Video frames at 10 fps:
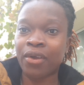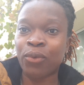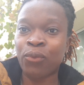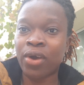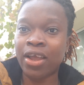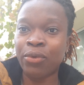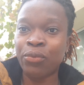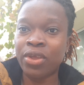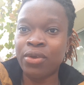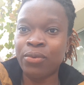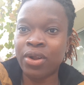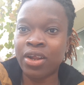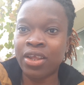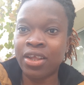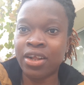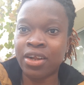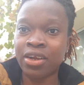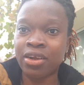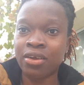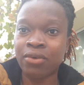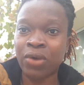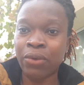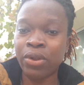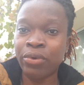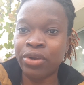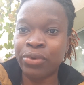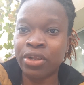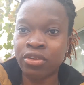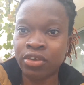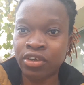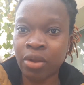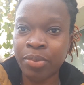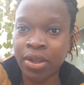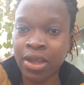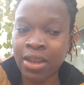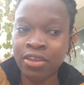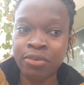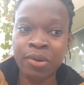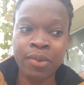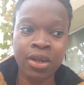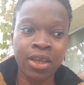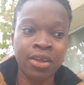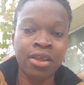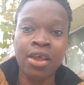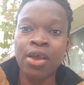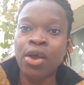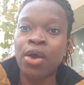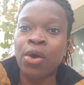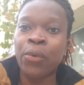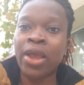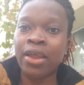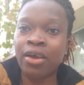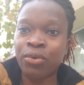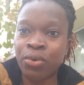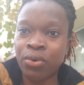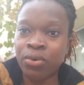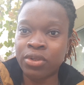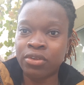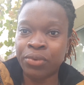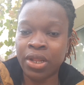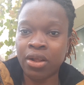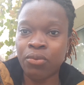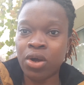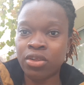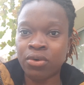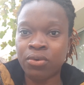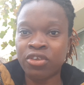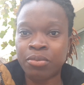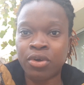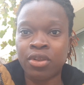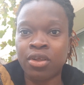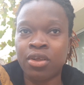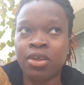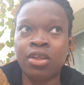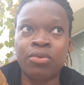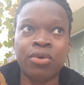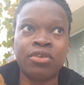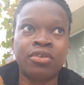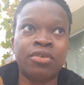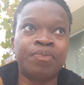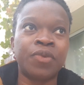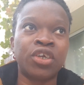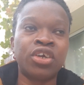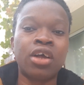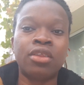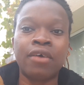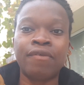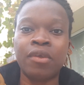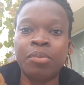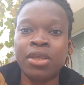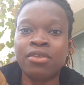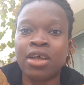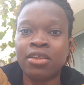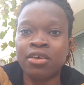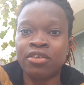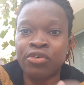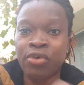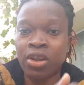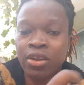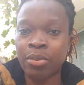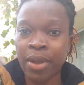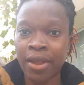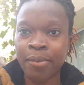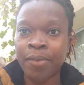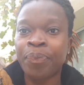while we were doing shopping at the supermarket, we had a water hose, but it was short of the piece that they screw on the pipe,